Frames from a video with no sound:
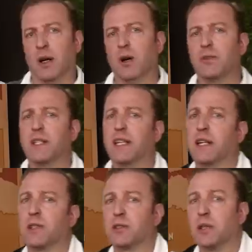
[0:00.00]
Over the
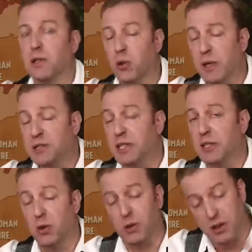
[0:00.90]
years, Luigi
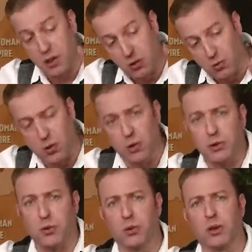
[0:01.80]
Cadorna
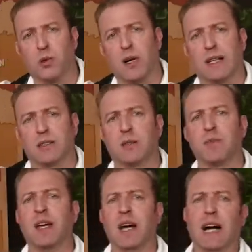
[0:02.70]
rose through the ranks.
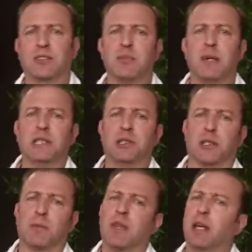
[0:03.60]
As a
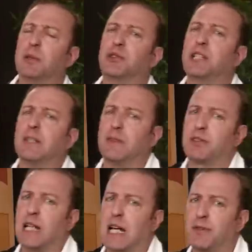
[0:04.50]
major, he was chief of
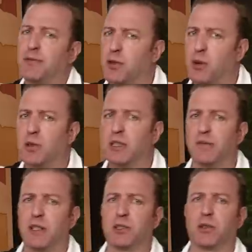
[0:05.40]
staff of Verona
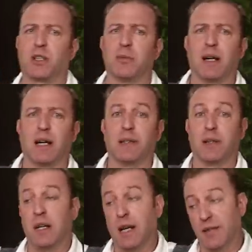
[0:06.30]
Divisional
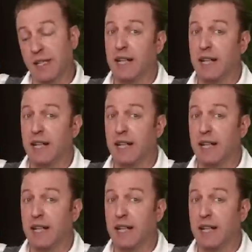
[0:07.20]
Command. In the